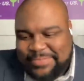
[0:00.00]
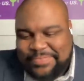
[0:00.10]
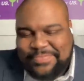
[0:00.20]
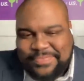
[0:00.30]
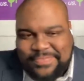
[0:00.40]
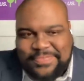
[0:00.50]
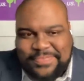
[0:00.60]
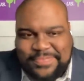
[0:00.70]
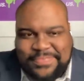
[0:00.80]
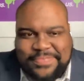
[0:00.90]

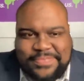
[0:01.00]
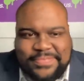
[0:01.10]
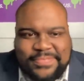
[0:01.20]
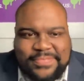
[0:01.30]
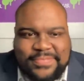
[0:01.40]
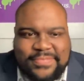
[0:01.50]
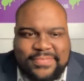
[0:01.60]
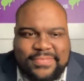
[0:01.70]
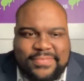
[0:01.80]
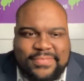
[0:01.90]

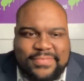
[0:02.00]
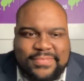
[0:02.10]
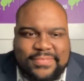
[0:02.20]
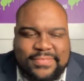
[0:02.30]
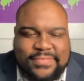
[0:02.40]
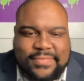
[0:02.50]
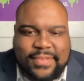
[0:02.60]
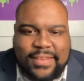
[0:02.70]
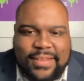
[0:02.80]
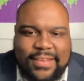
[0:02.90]

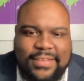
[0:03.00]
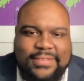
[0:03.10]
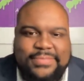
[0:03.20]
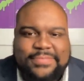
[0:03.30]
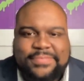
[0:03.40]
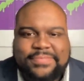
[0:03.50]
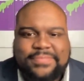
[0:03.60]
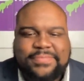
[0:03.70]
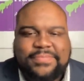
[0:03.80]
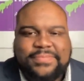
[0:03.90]

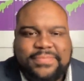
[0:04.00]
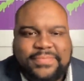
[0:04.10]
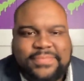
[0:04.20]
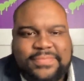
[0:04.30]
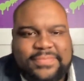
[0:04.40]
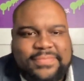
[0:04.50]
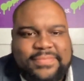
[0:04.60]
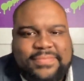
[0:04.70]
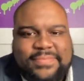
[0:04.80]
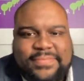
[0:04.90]

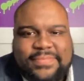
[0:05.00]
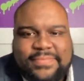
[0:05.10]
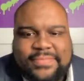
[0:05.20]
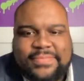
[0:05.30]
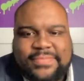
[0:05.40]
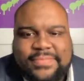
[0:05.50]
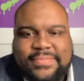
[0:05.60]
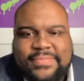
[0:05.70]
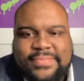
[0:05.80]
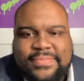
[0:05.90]
(silent)